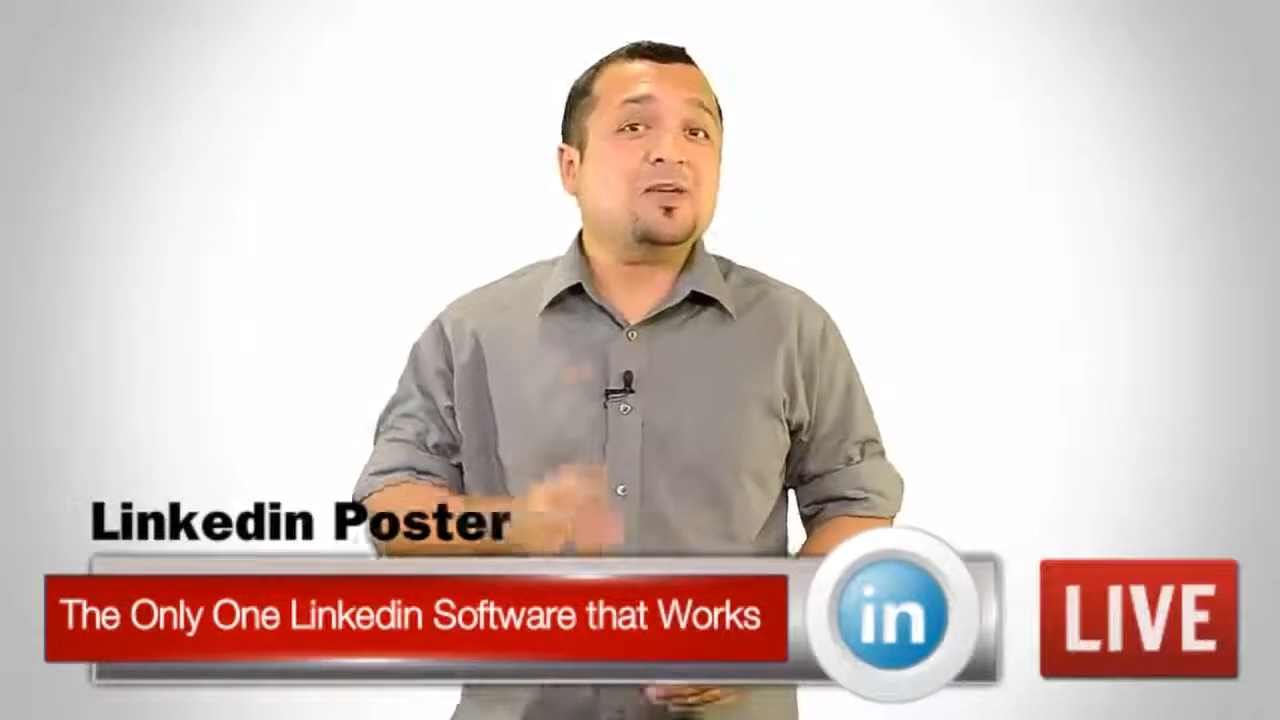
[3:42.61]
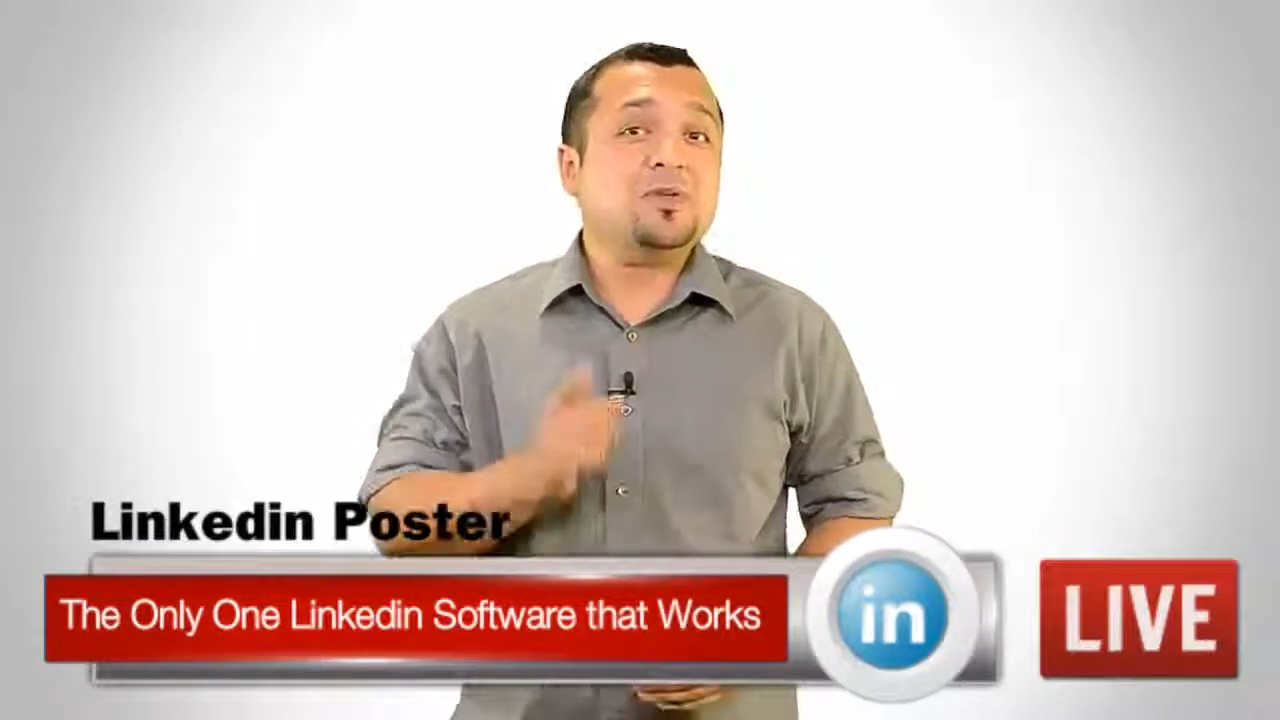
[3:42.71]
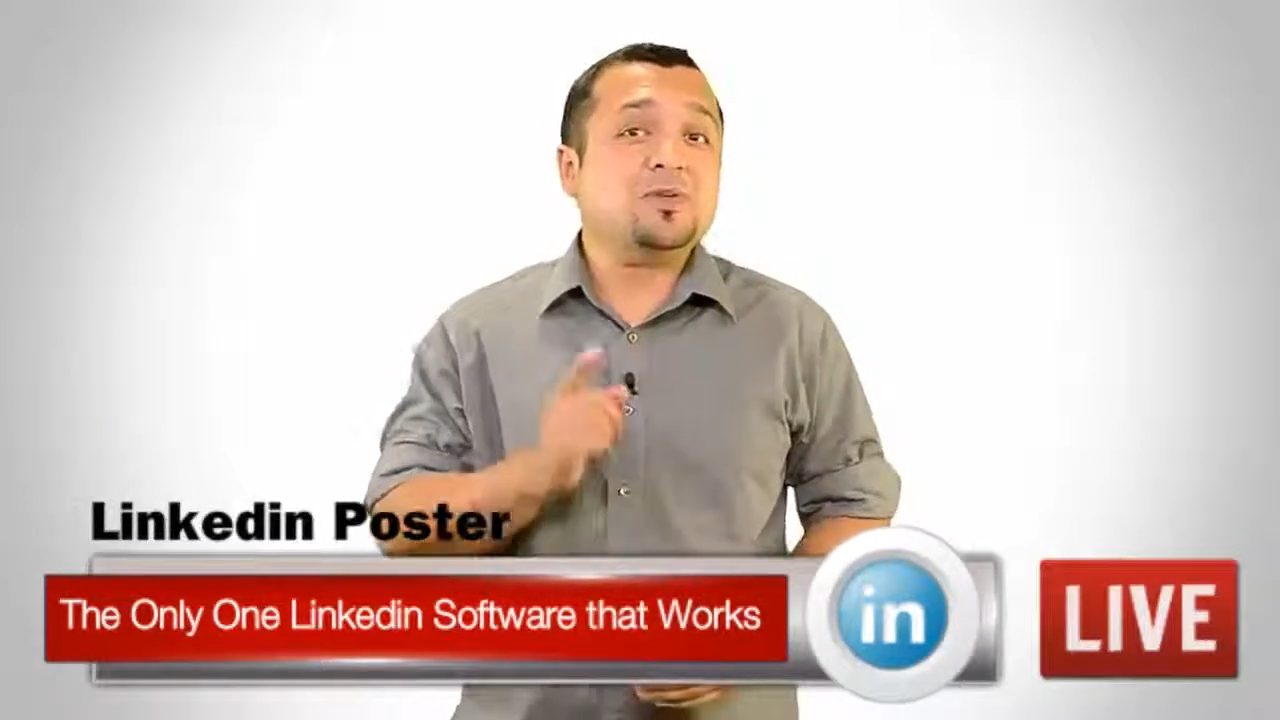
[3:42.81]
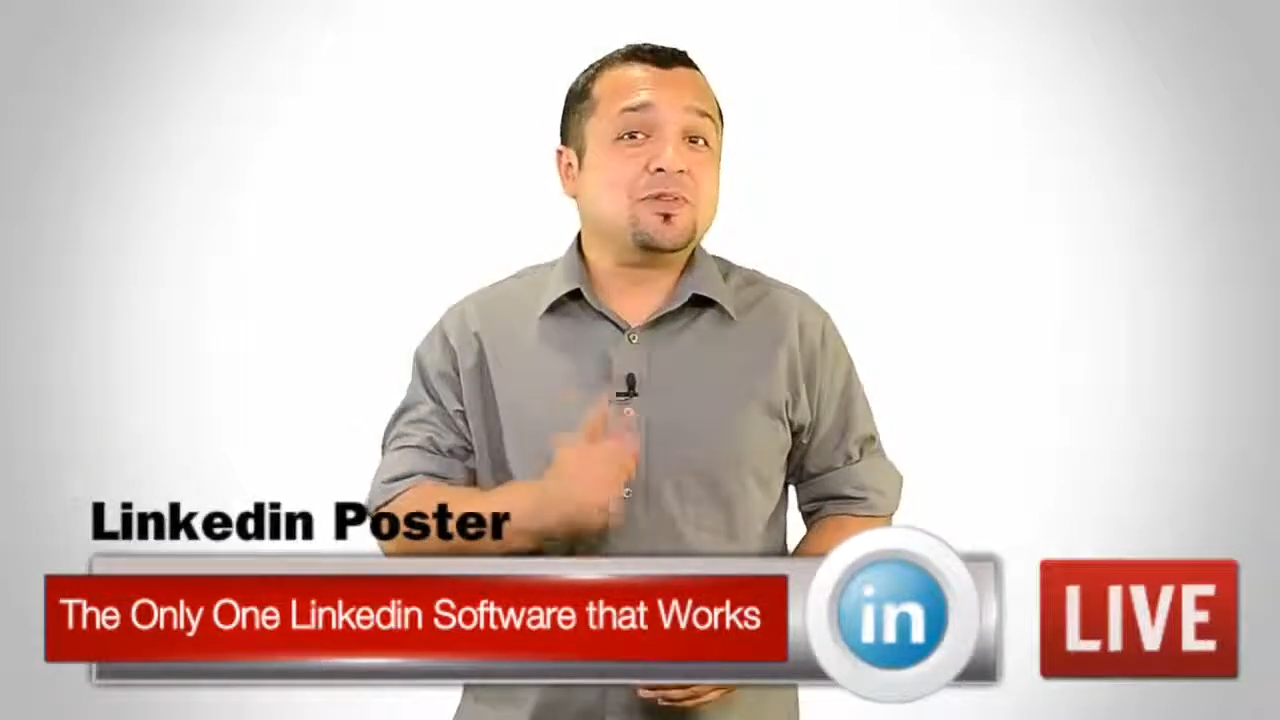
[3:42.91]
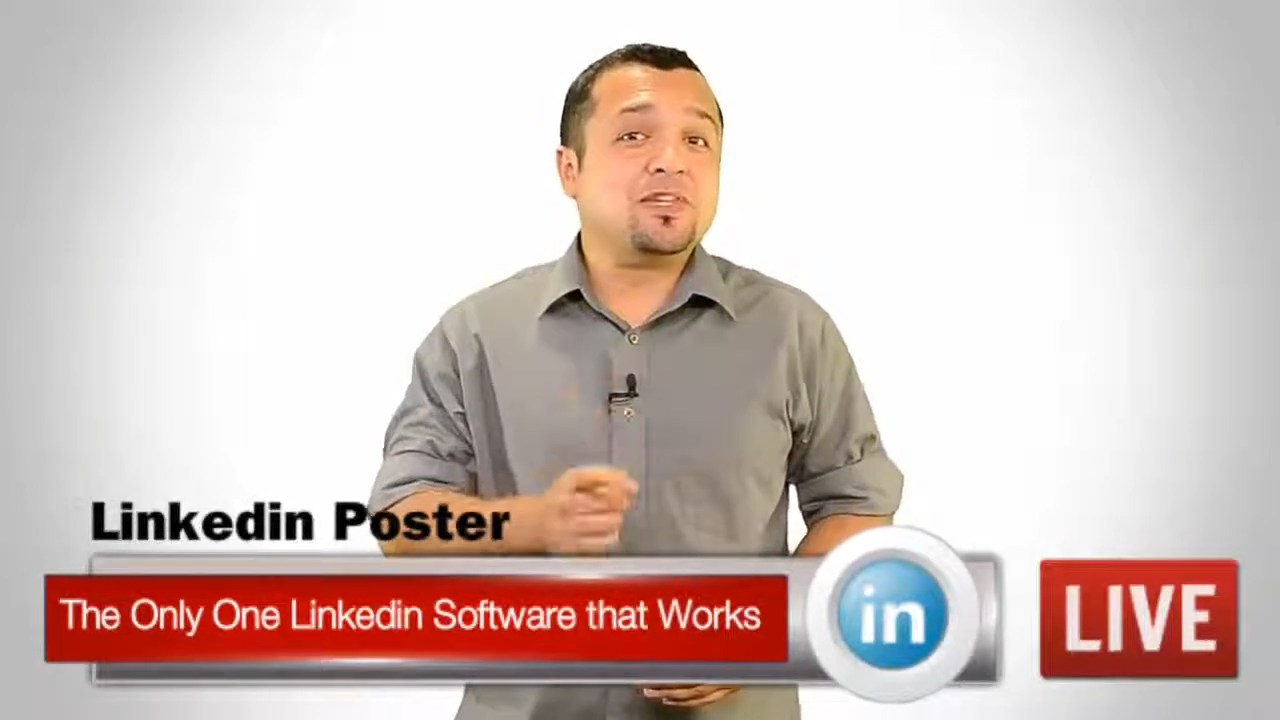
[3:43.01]

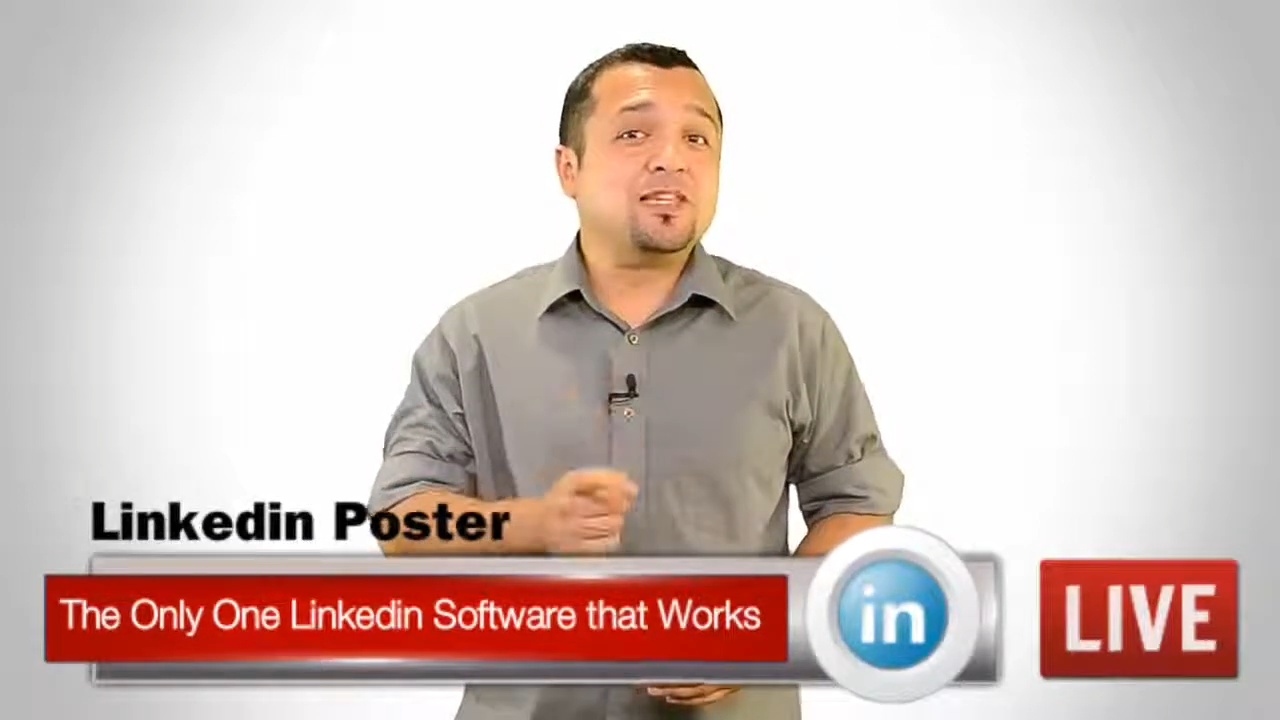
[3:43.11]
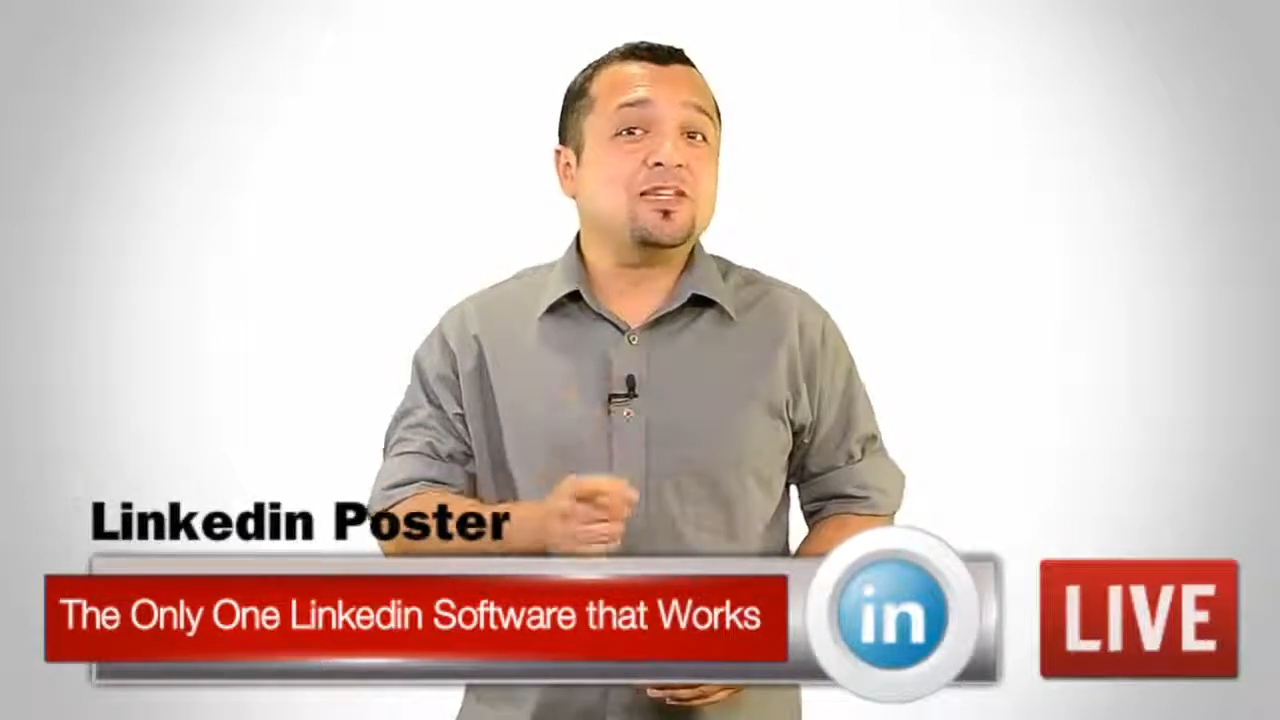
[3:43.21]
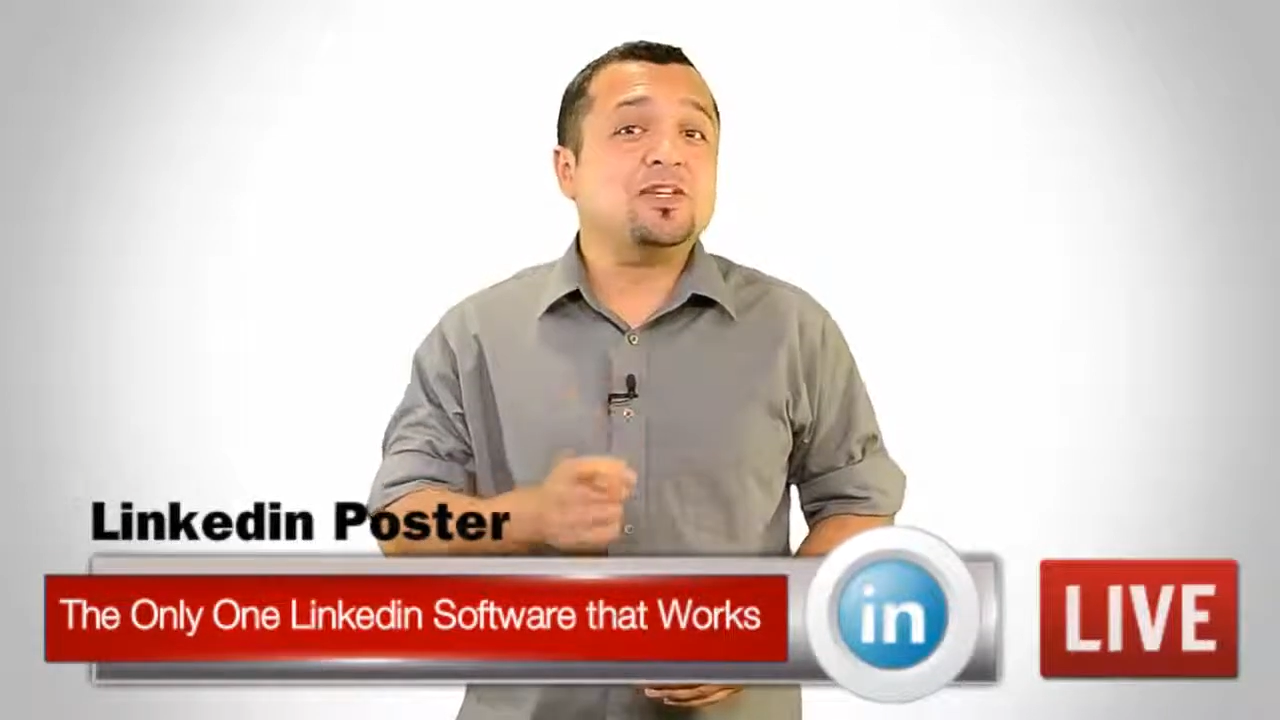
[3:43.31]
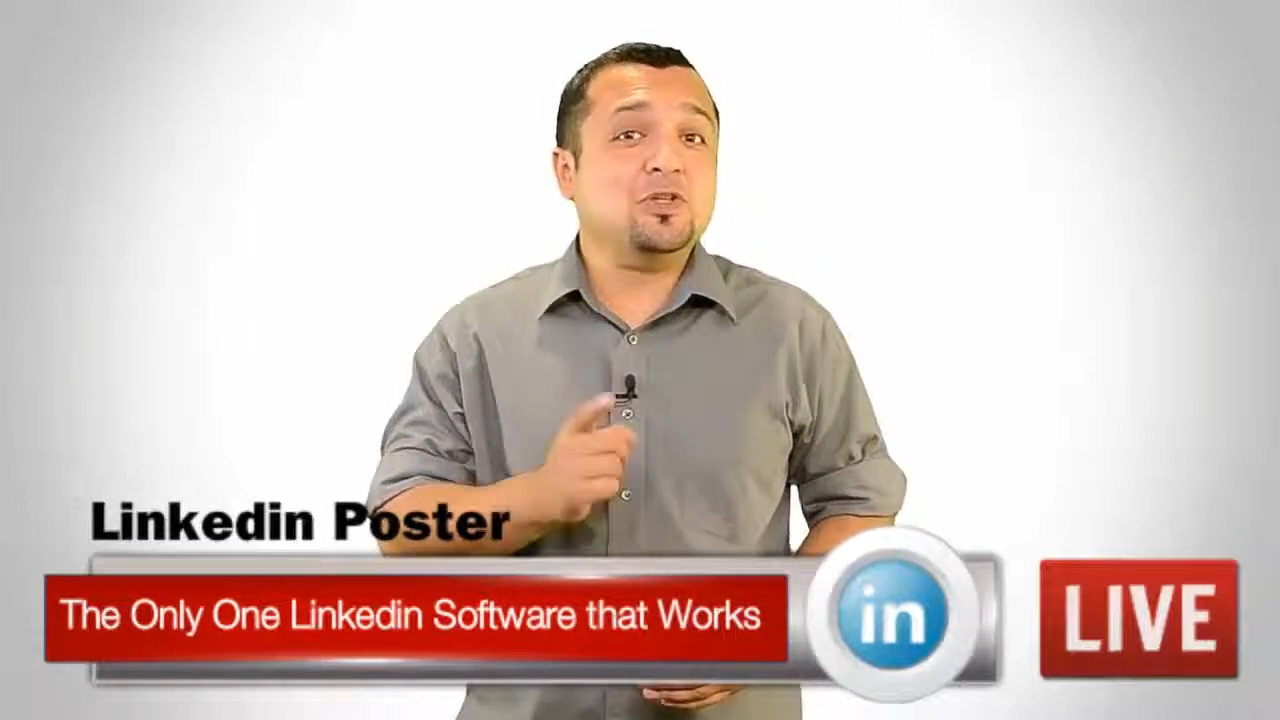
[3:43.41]
you think